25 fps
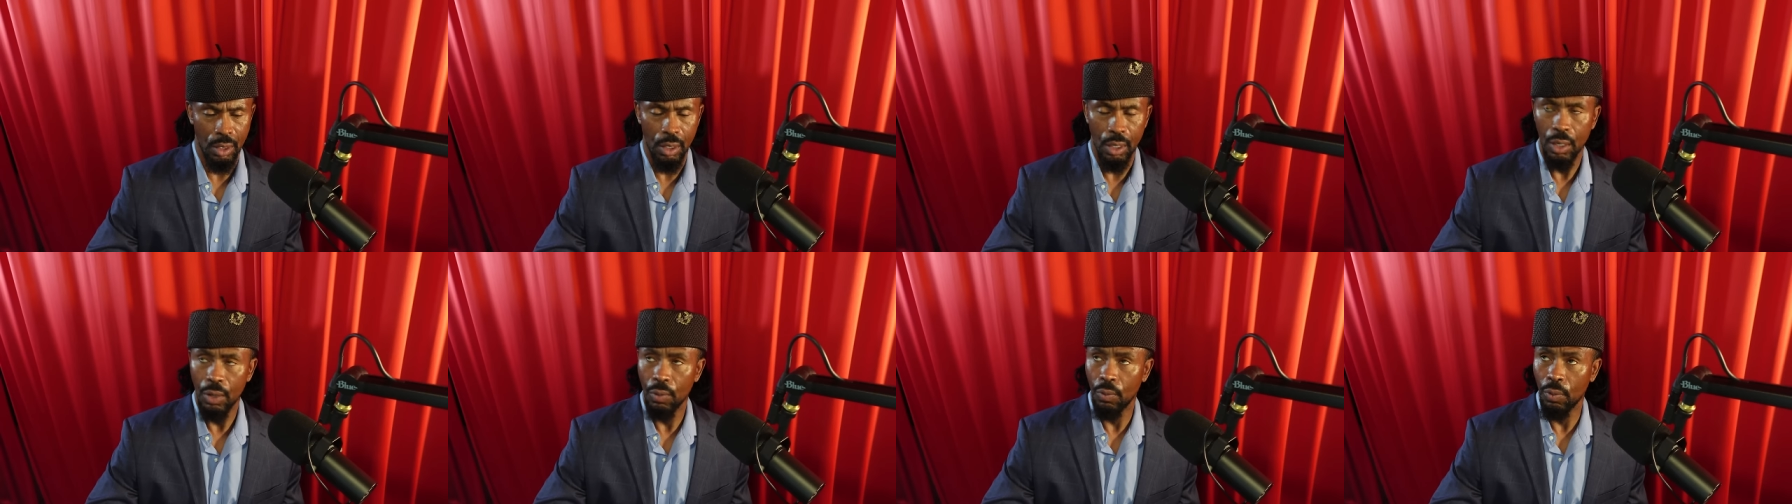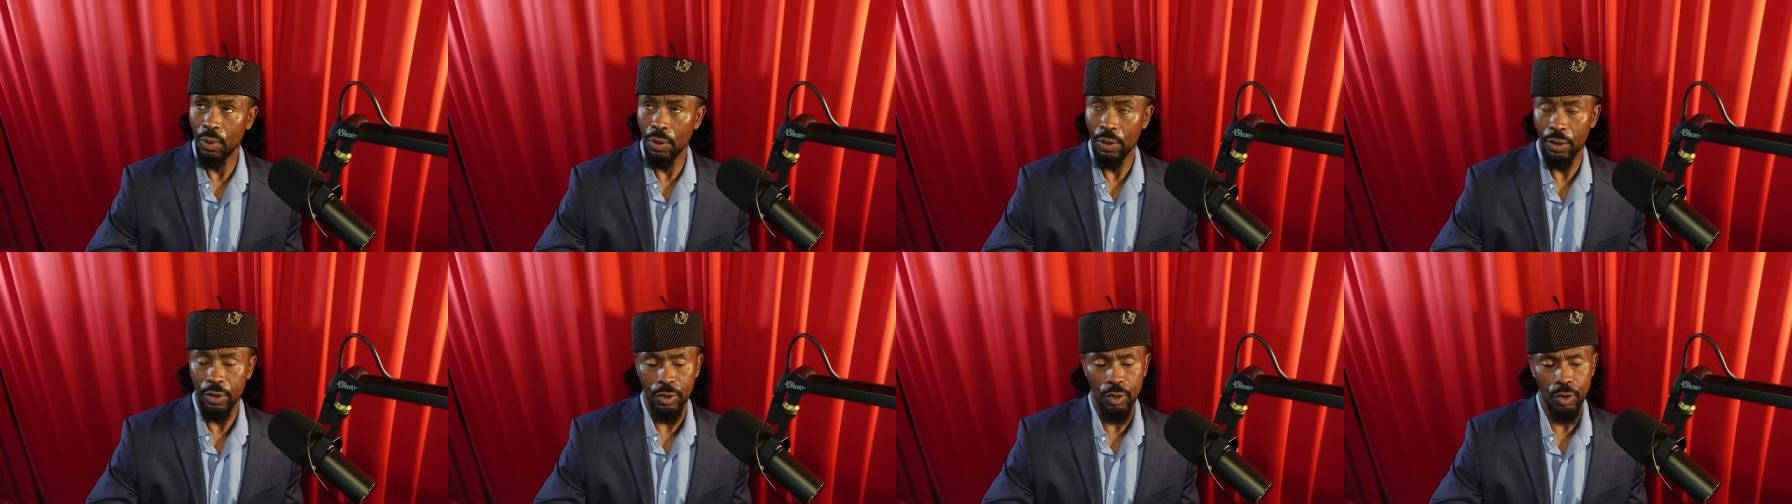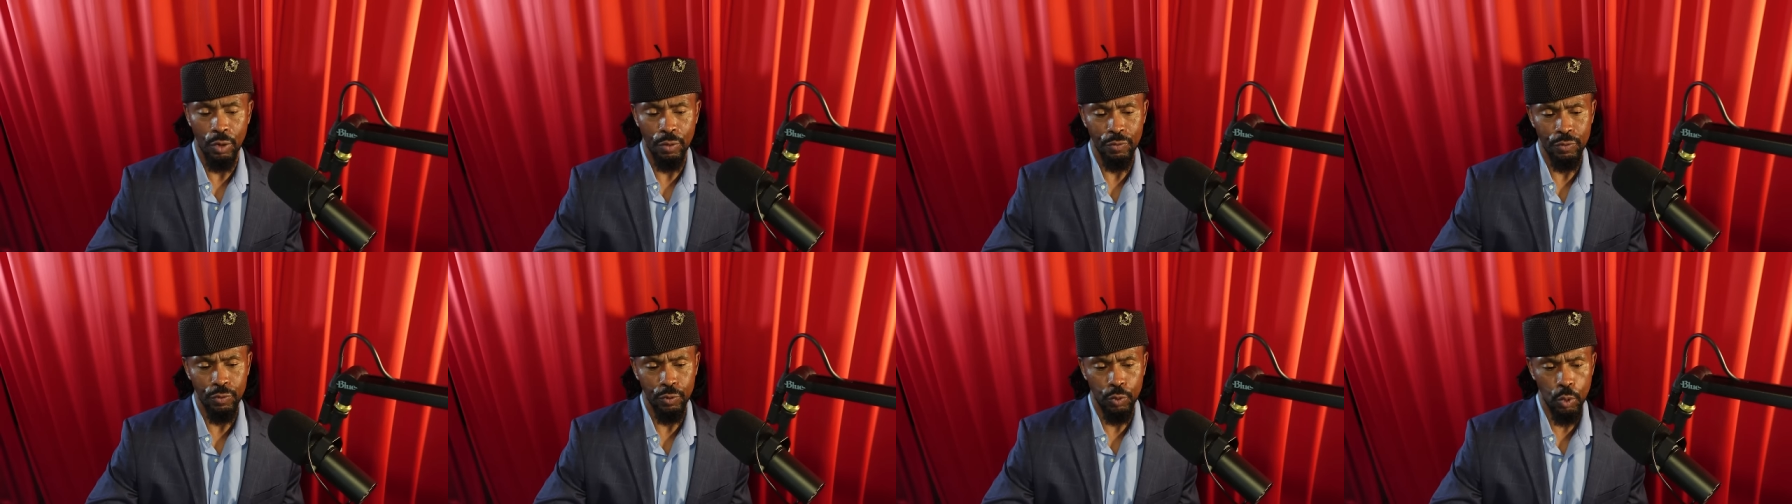Whether you're in
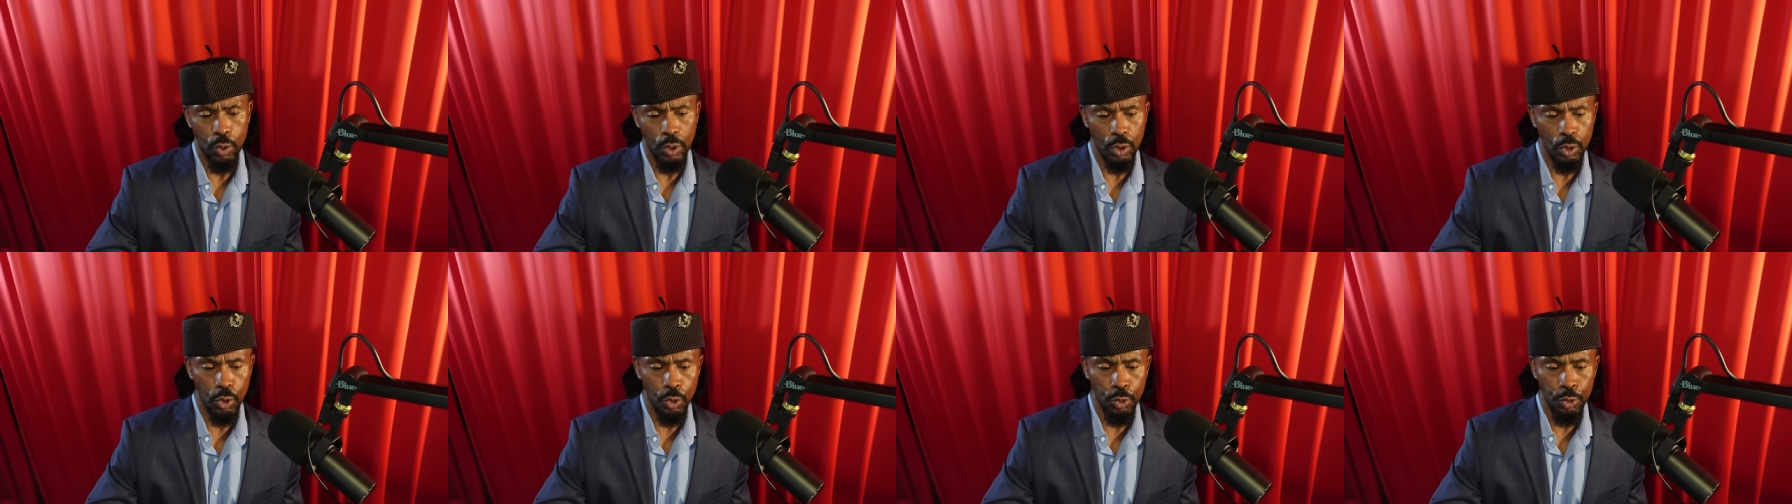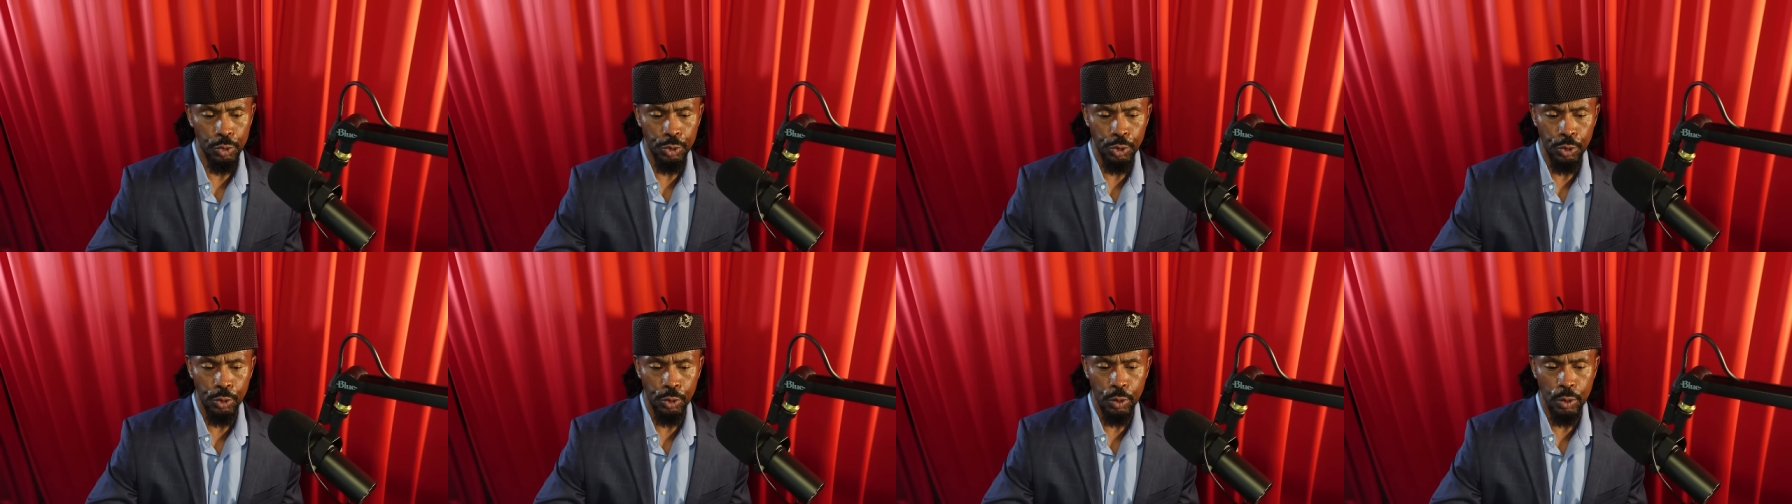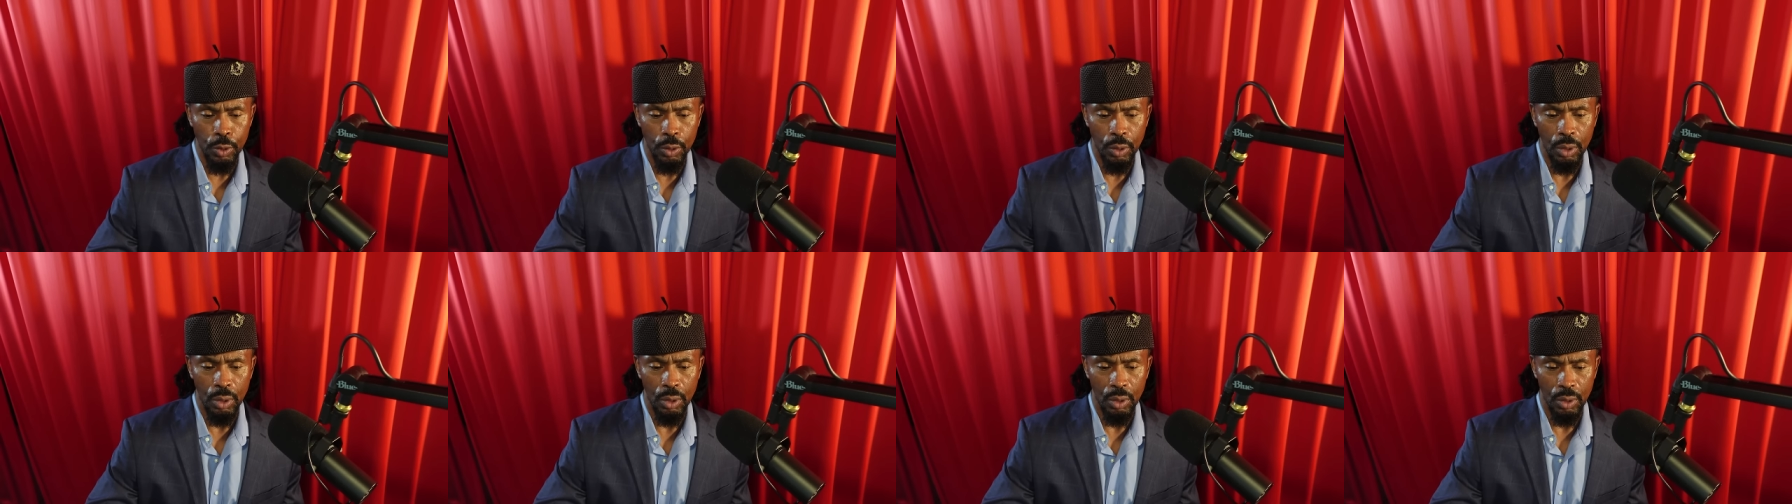foreclosure
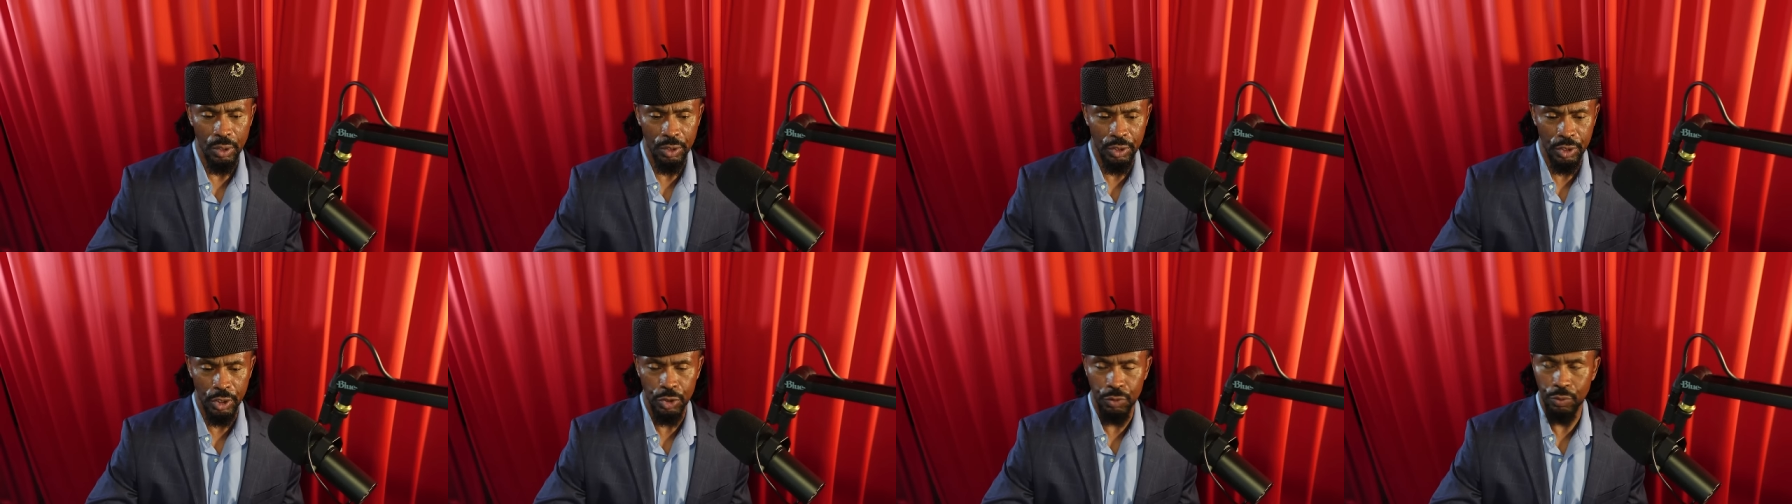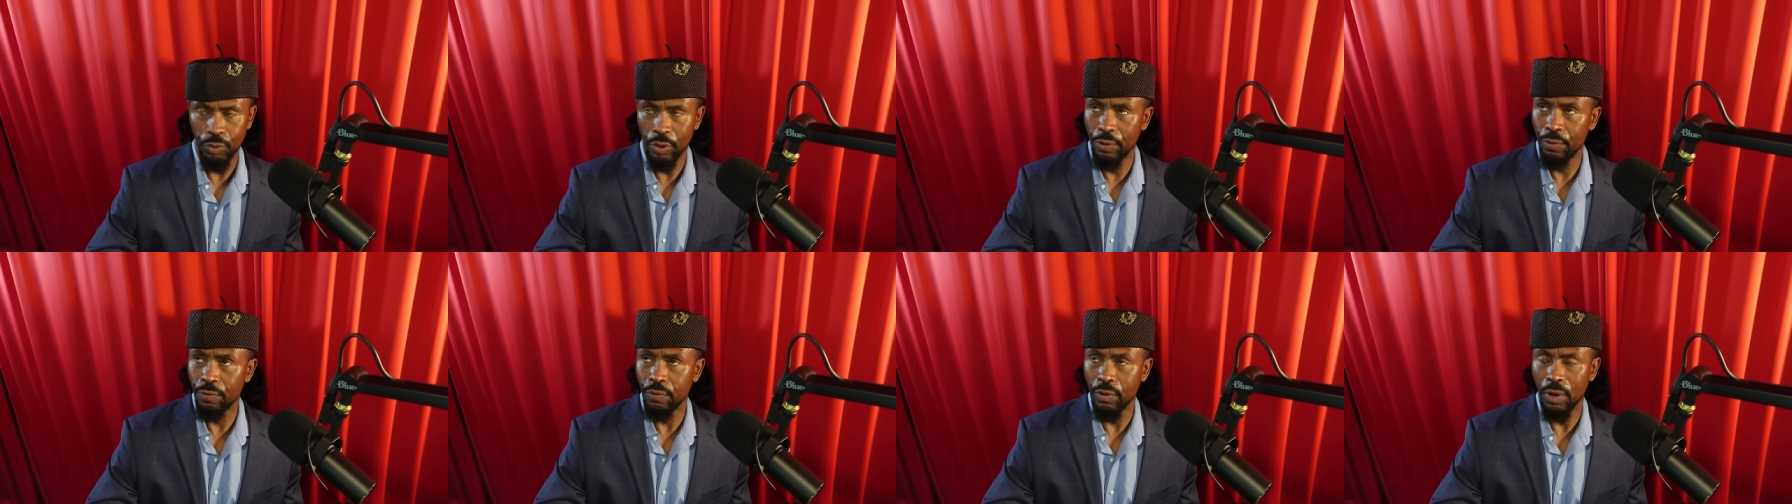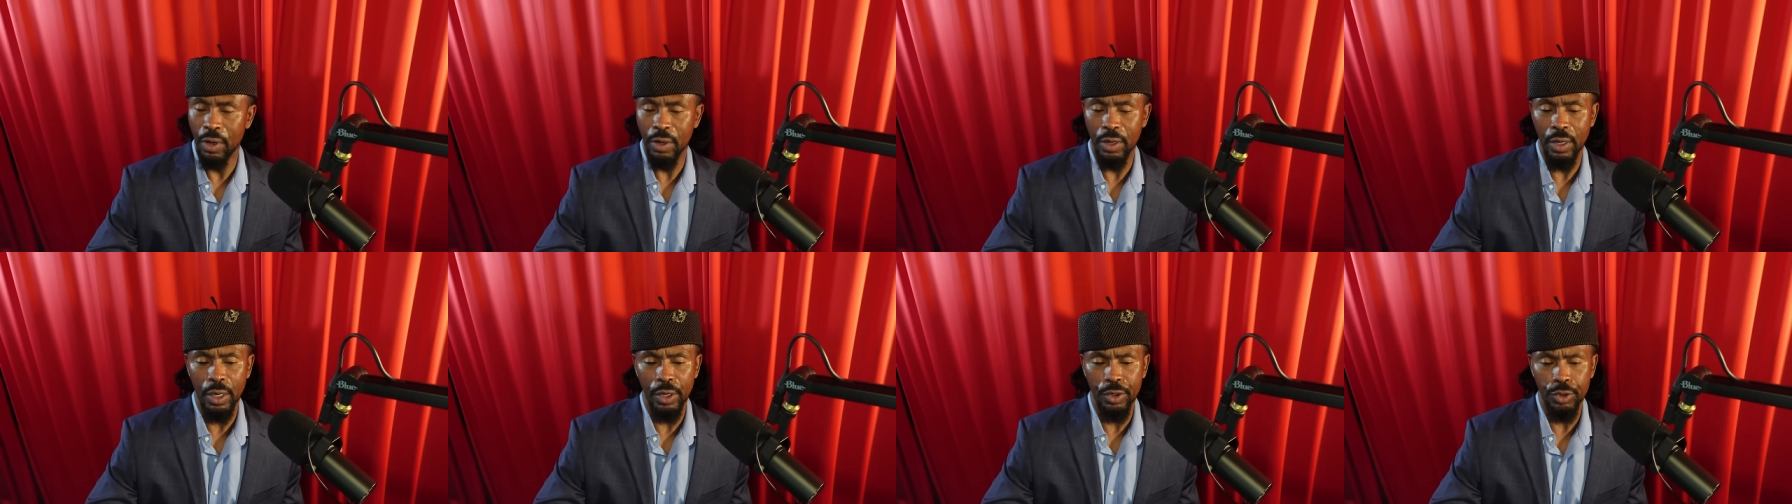or just
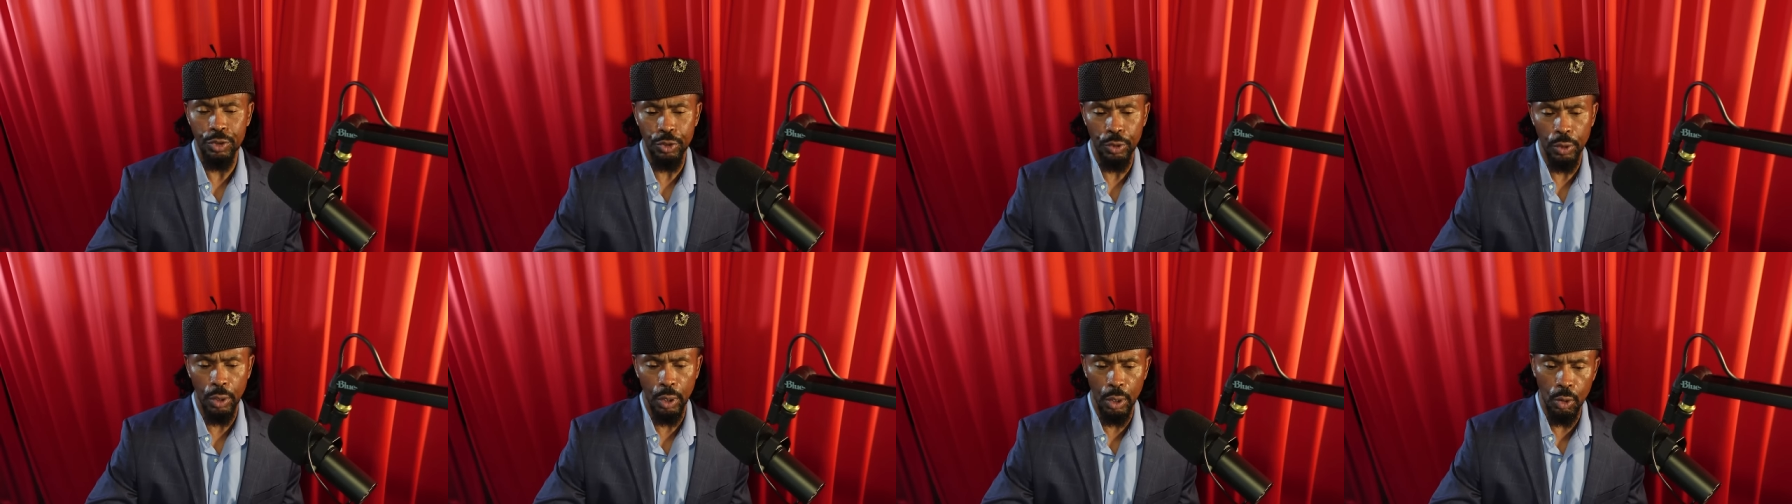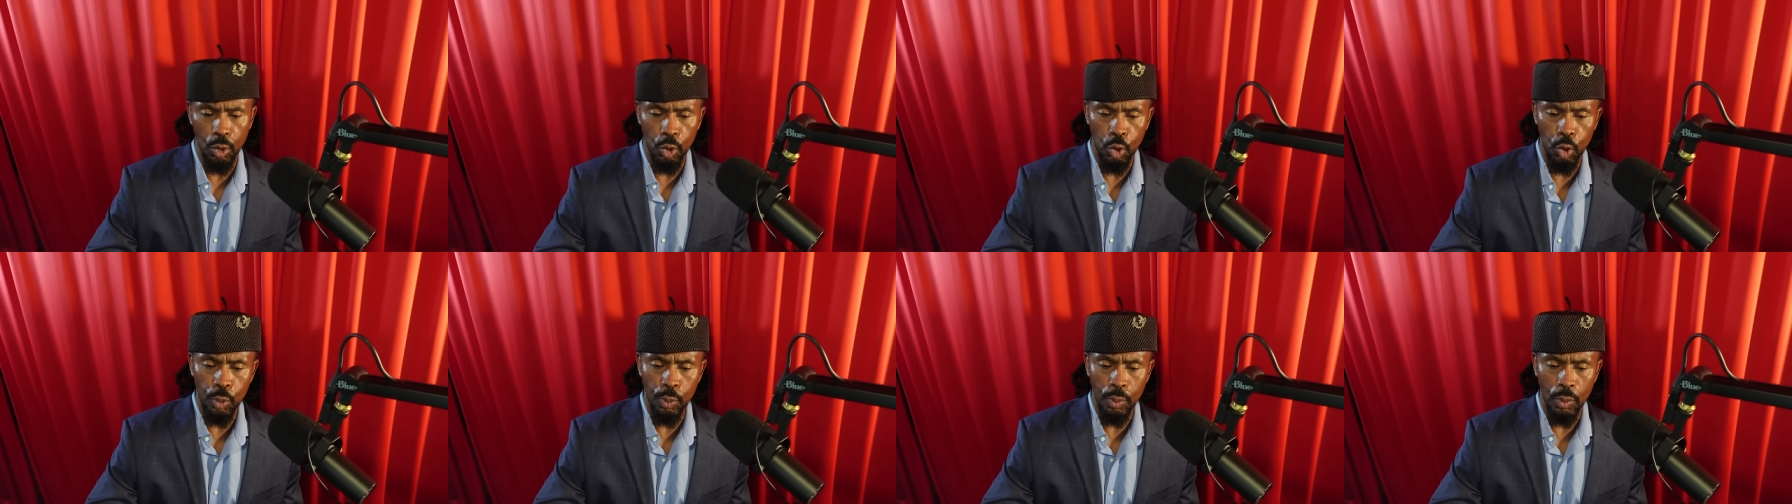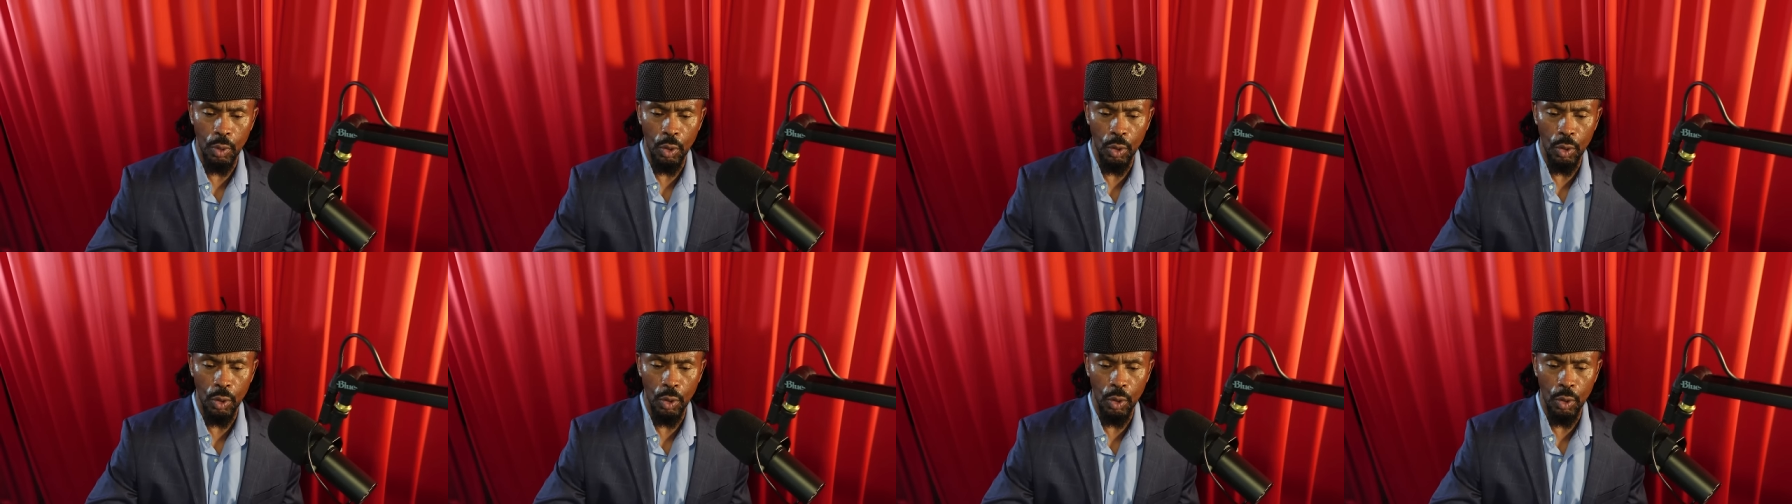refinance your home,